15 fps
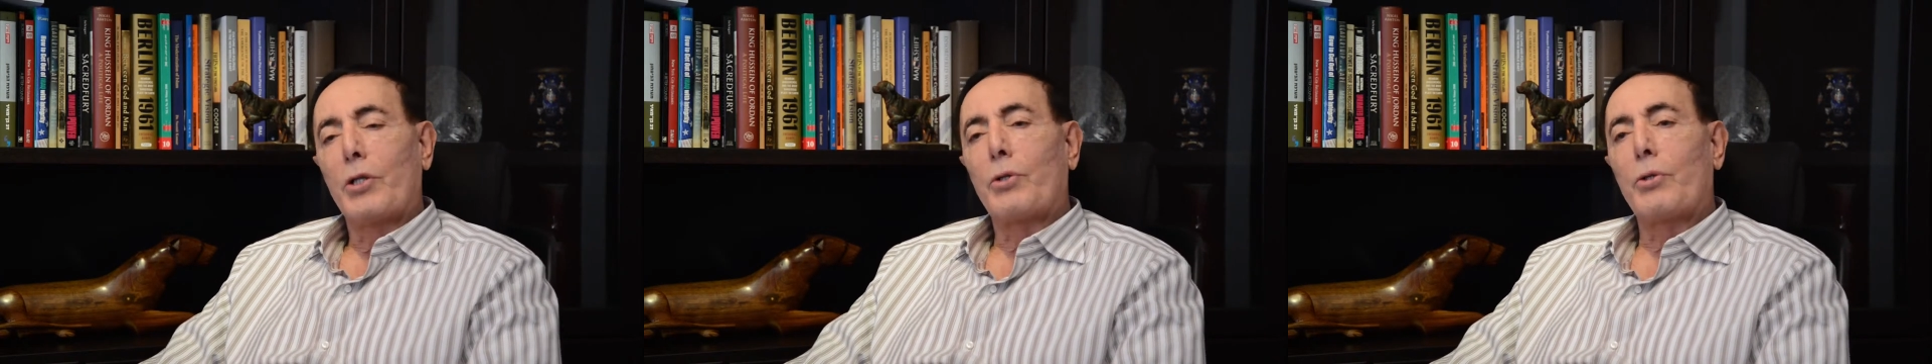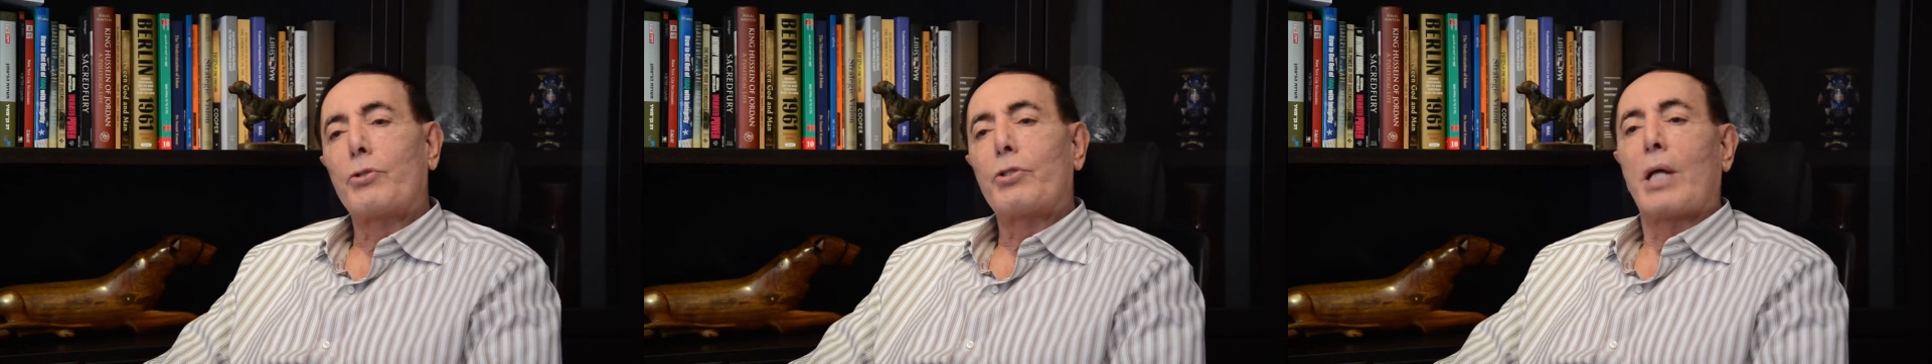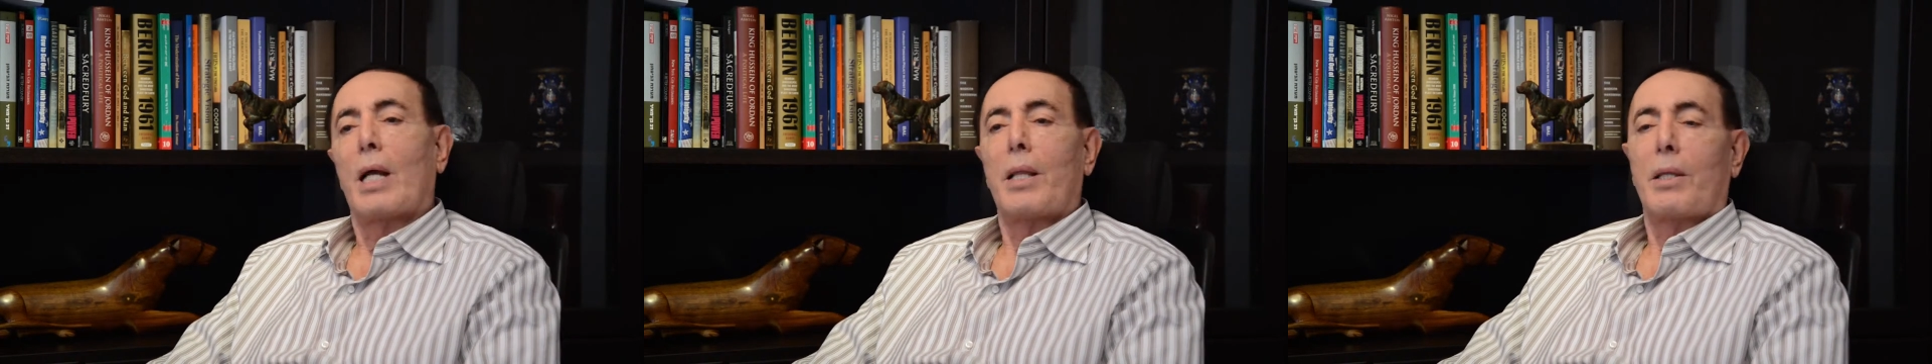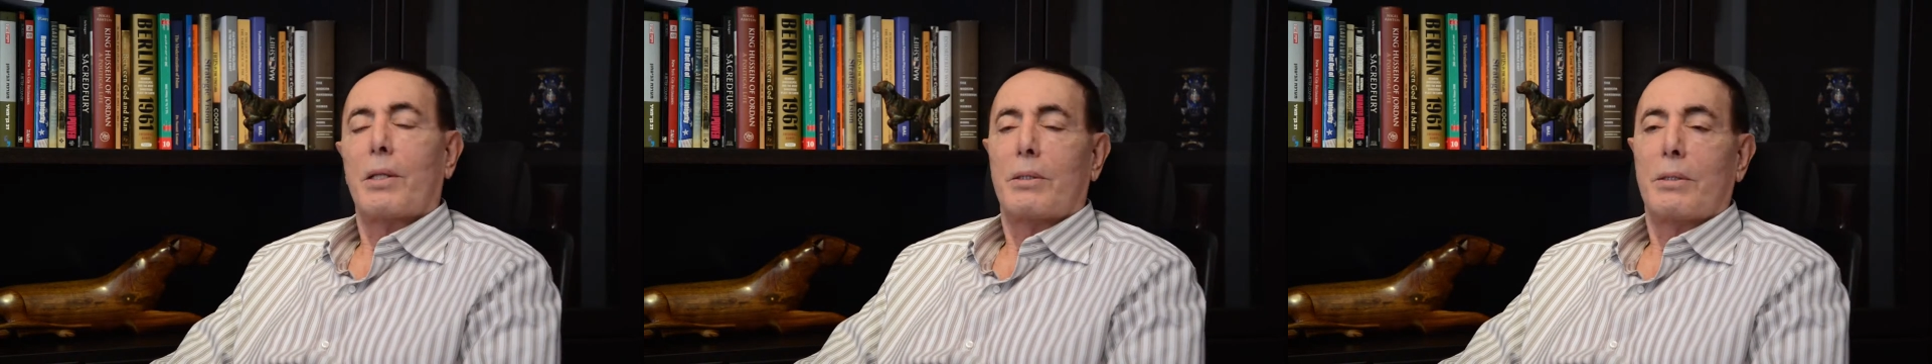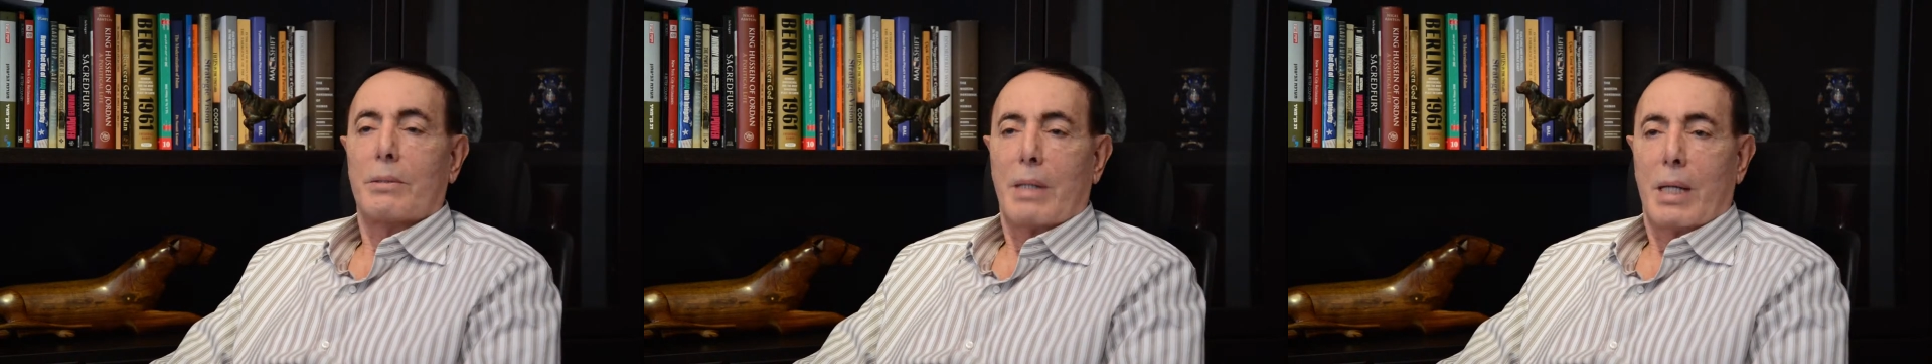to change the
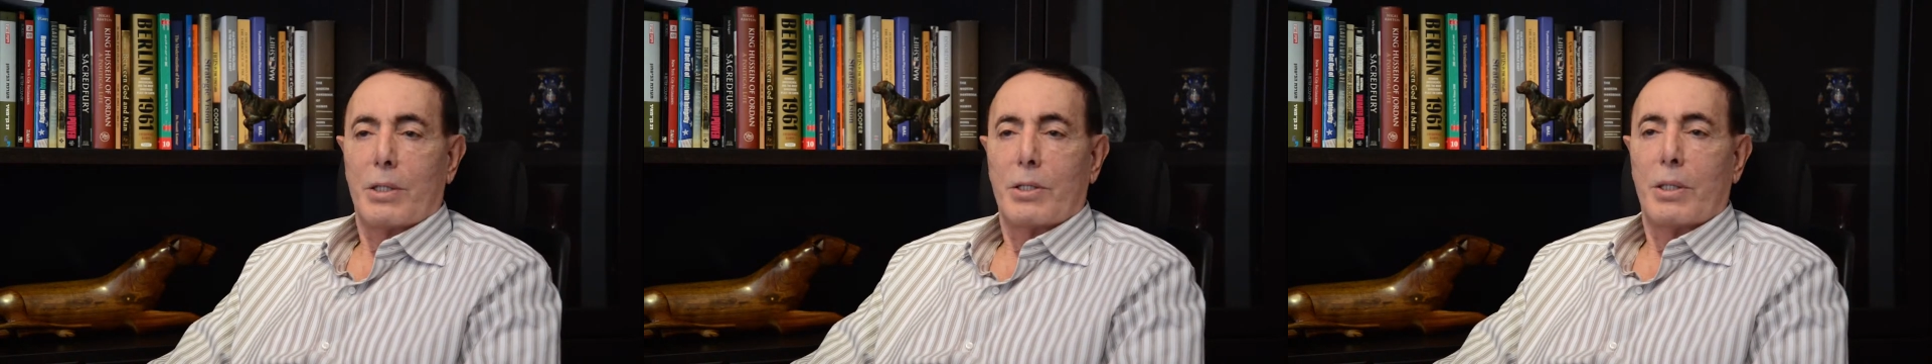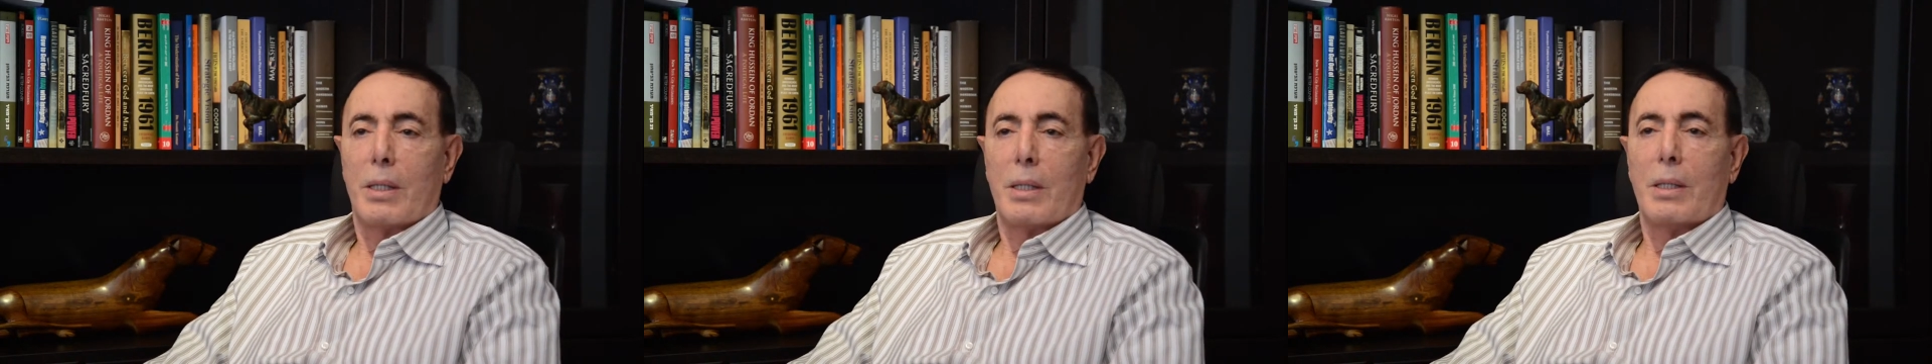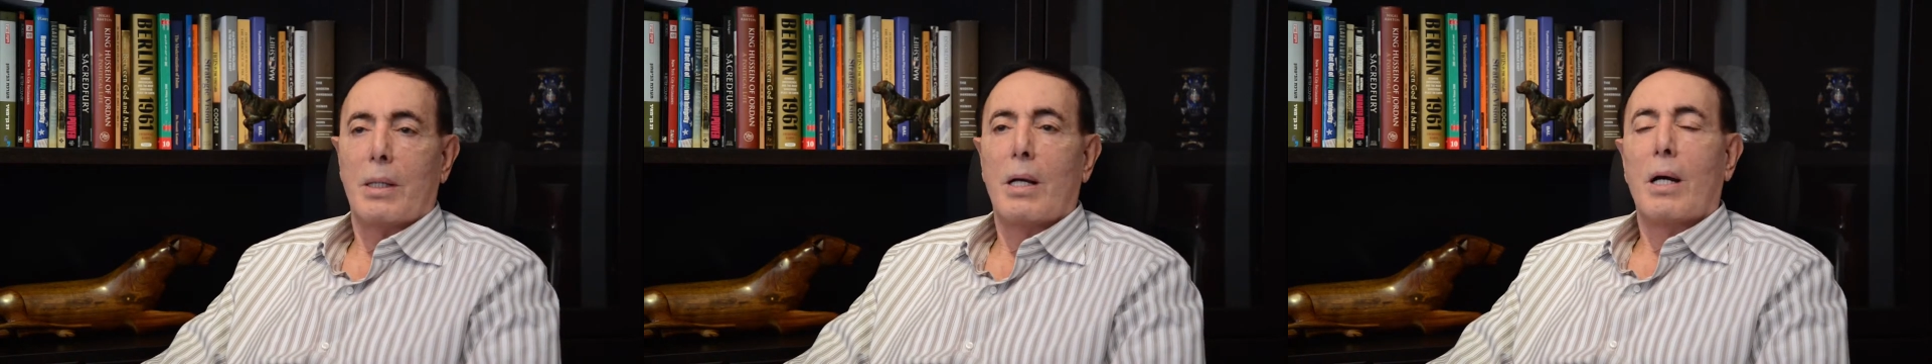direction